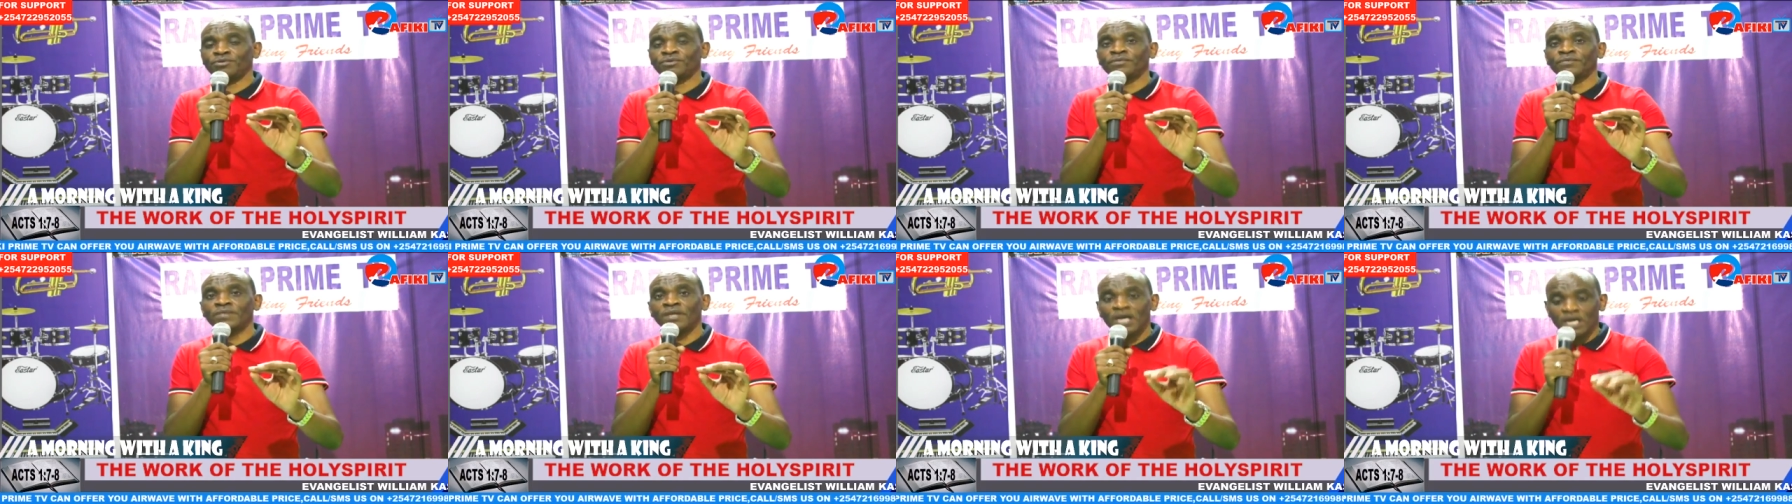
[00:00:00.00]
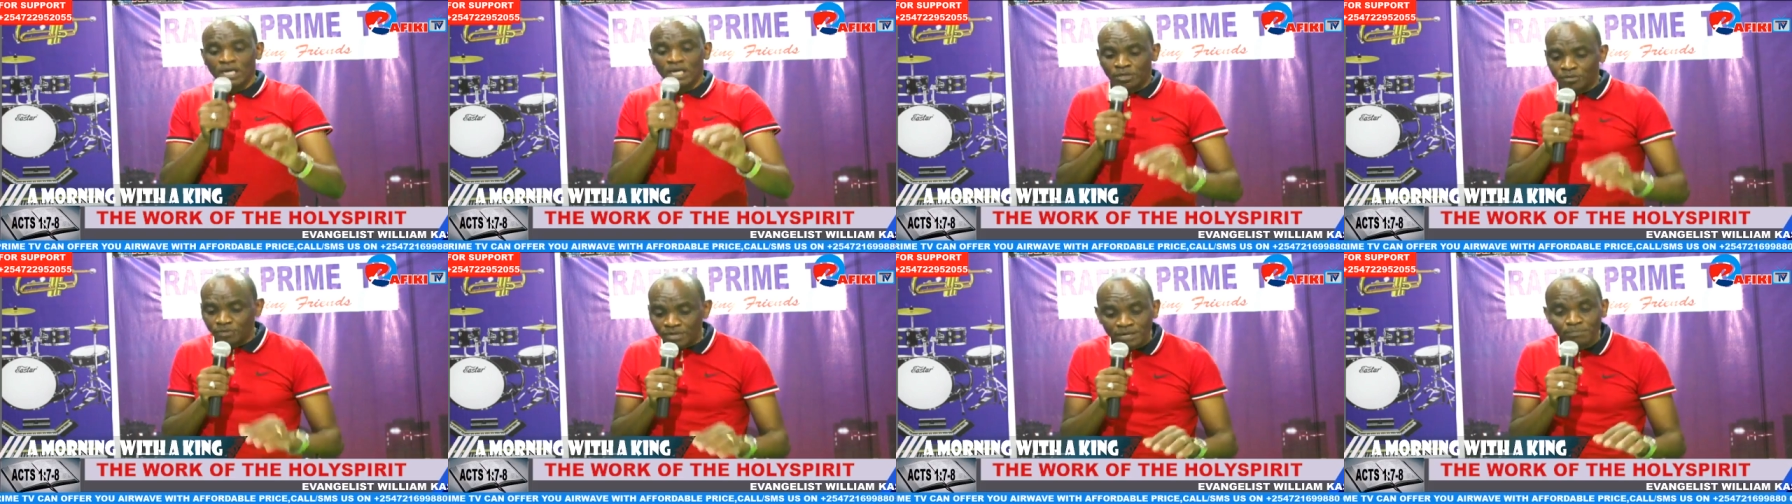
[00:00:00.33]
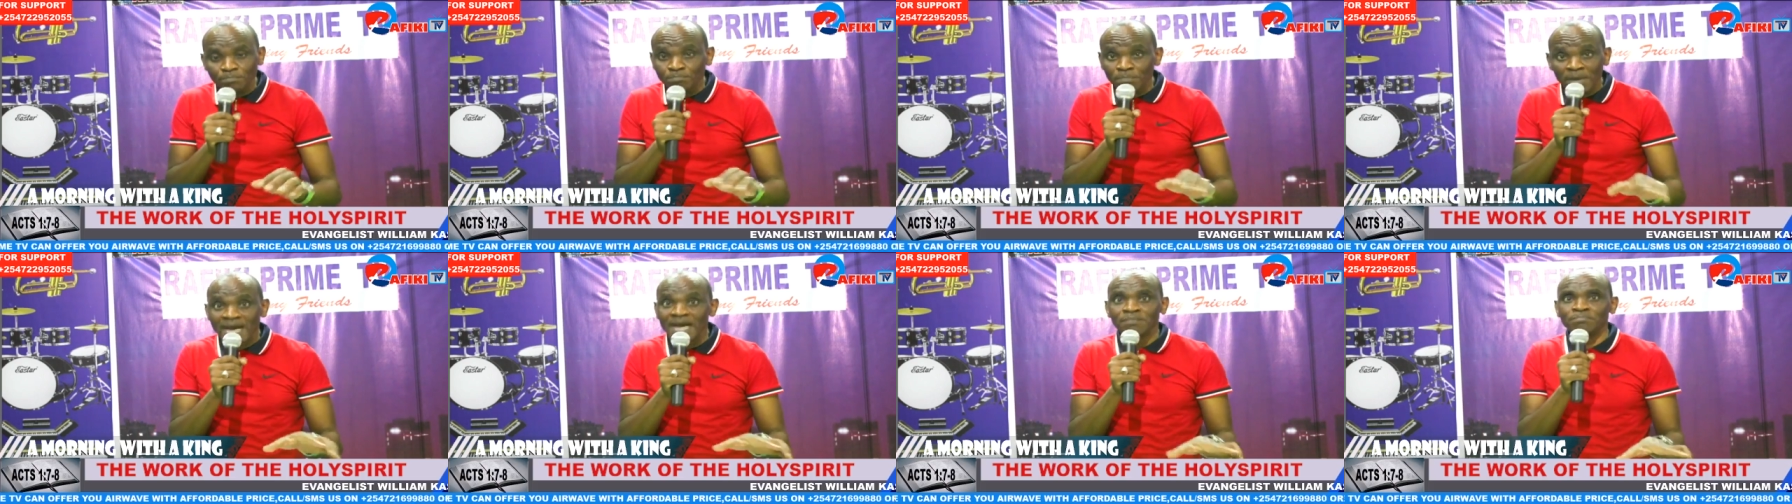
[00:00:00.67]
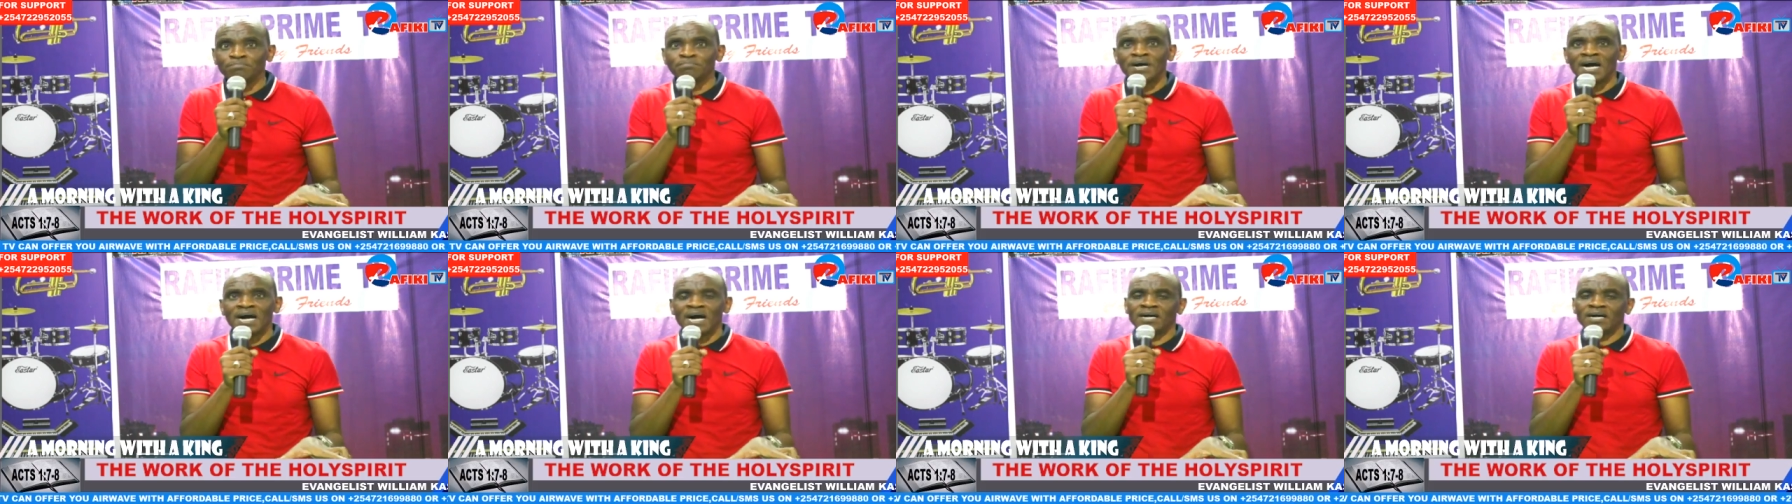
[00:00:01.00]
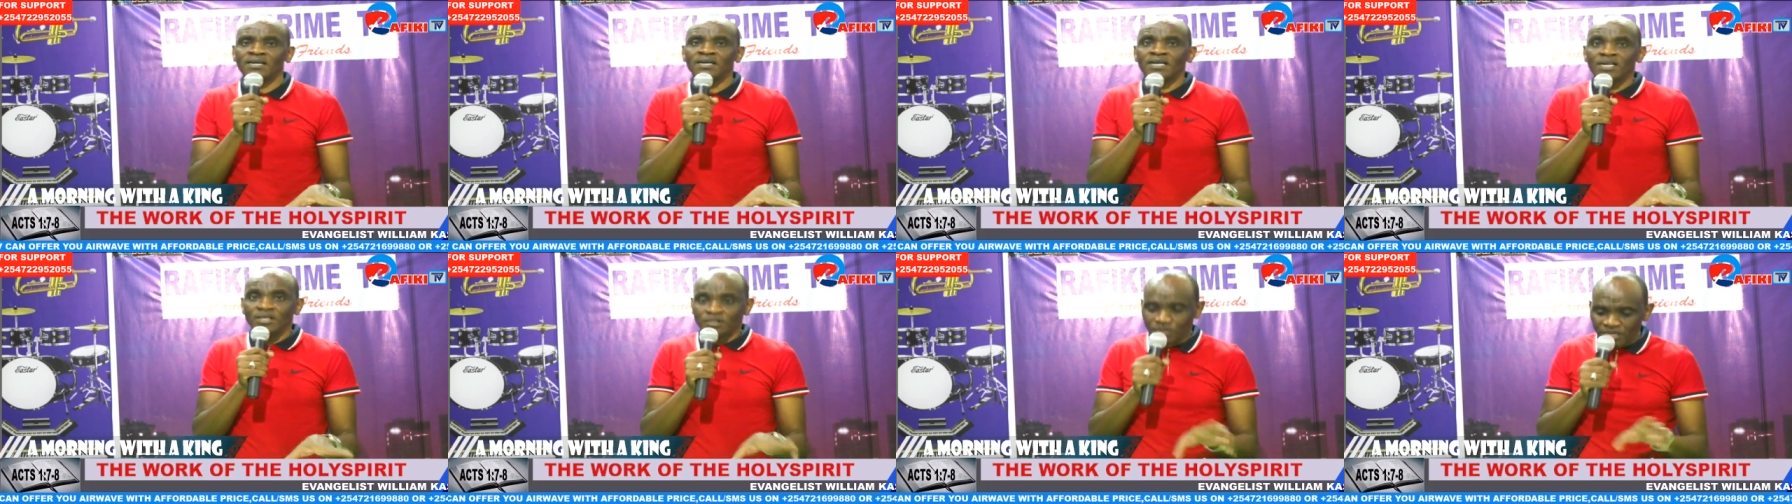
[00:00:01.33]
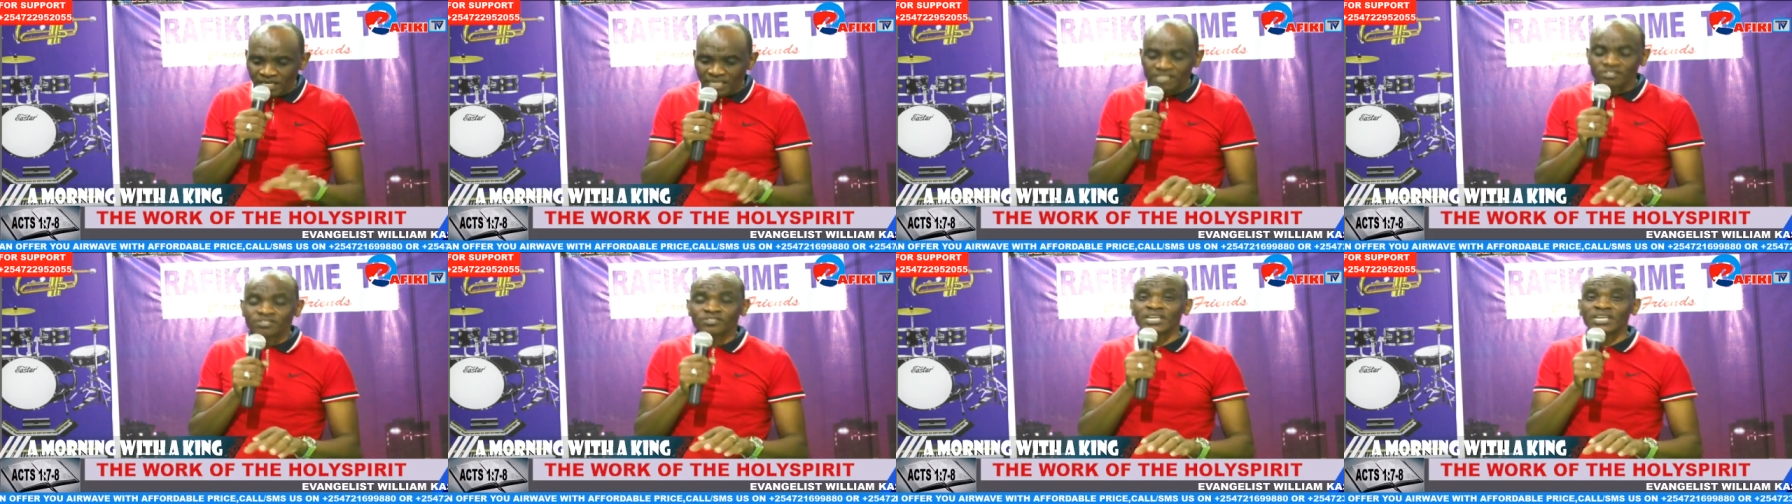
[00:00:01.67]
Remember,
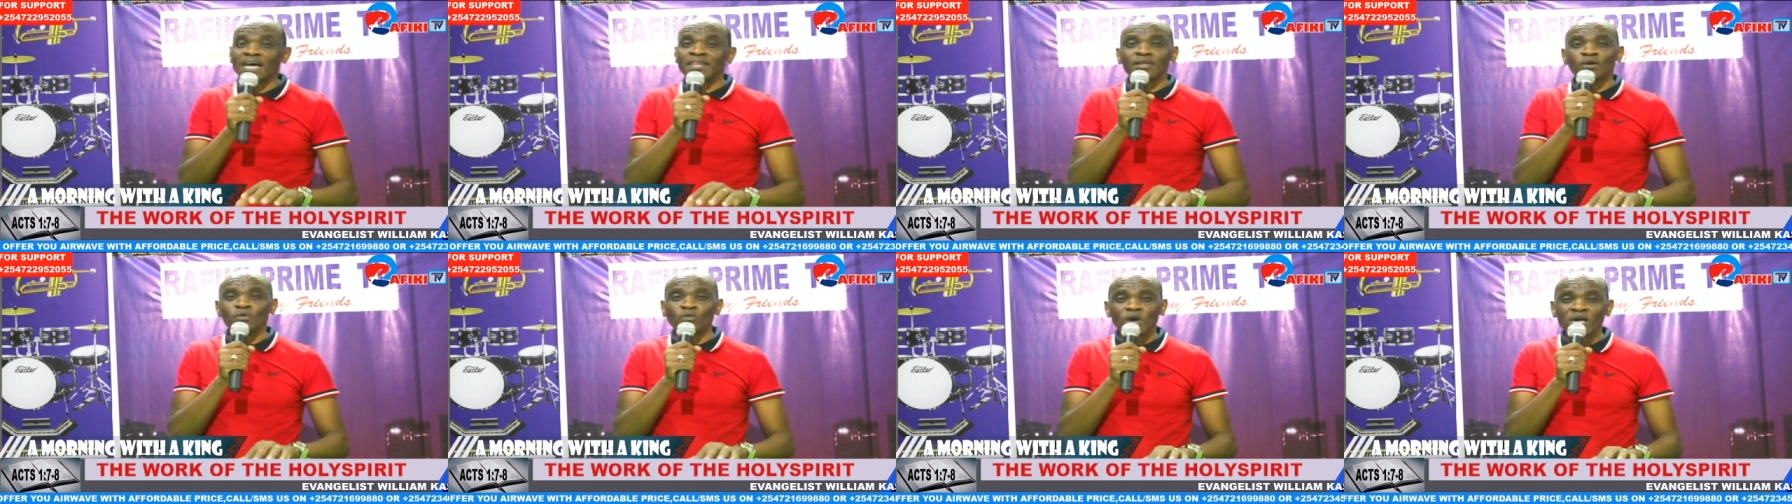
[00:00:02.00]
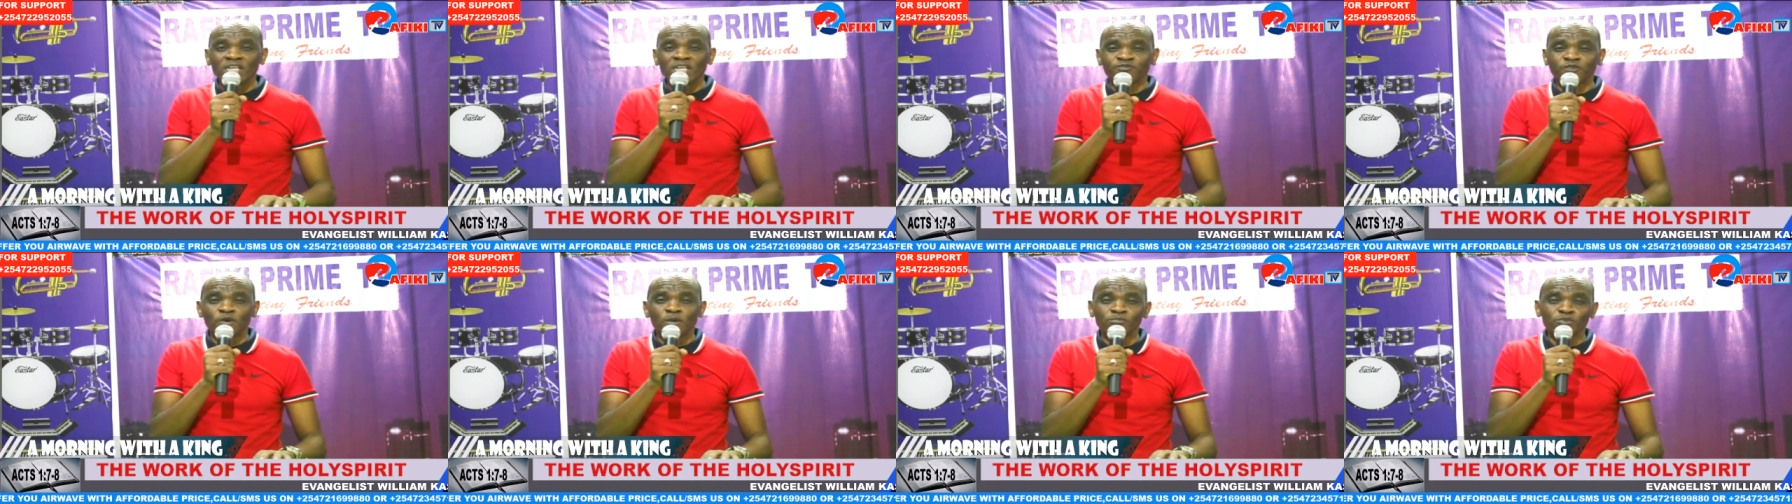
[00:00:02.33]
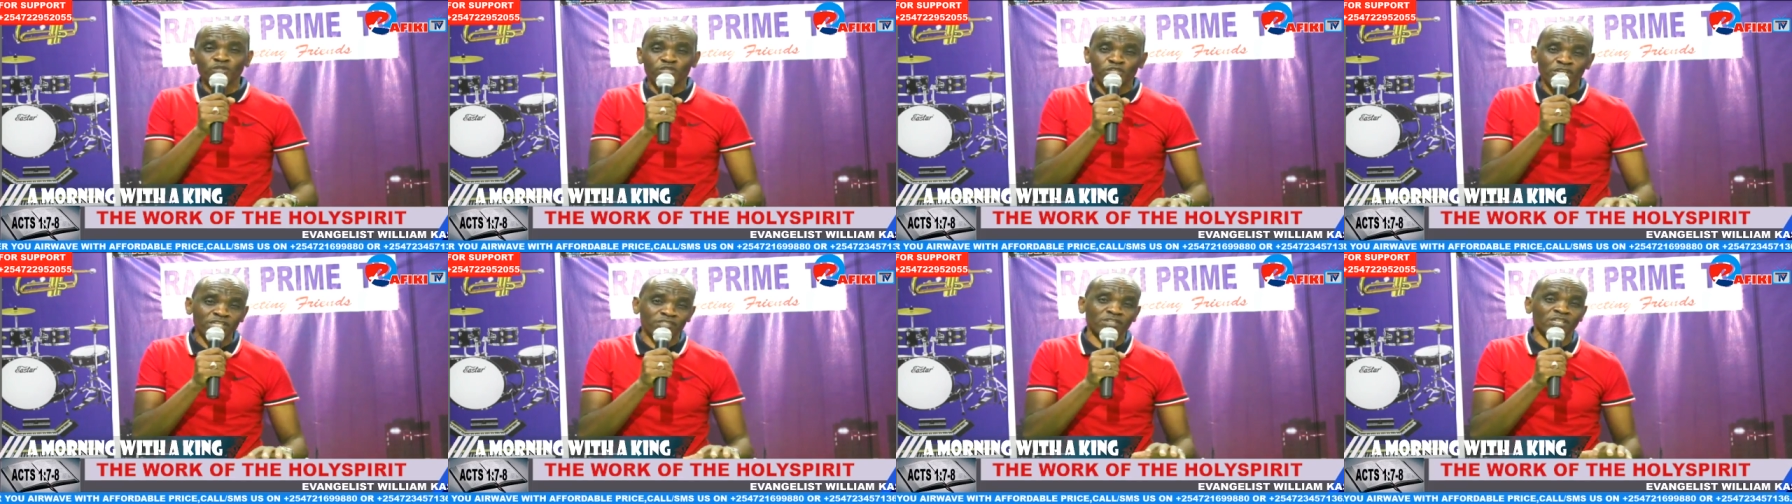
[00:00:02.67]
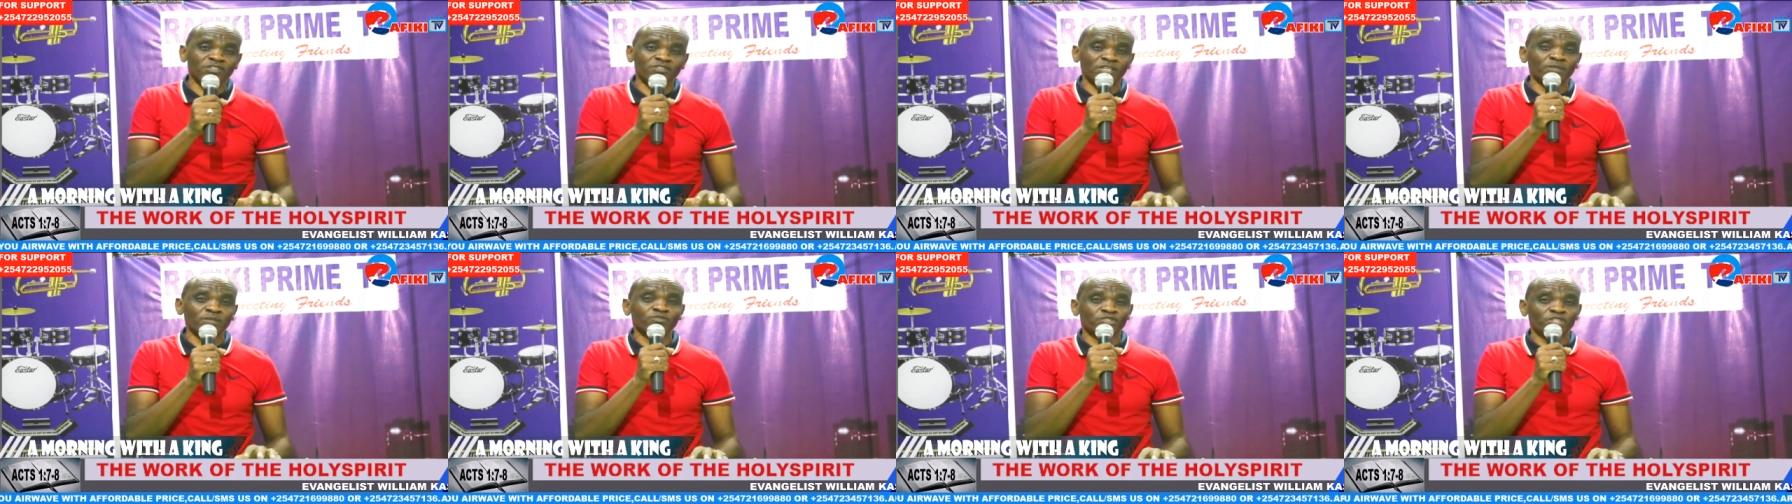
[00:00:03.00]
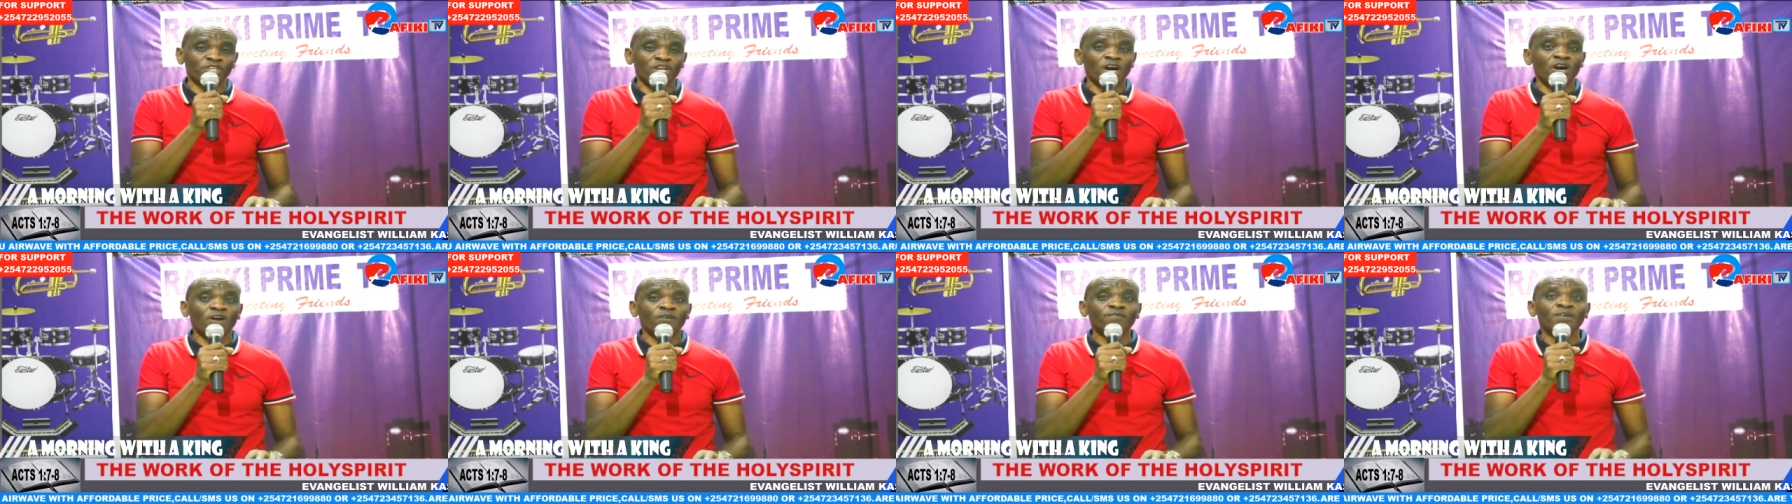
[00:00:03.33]
these are the words from Jesus himself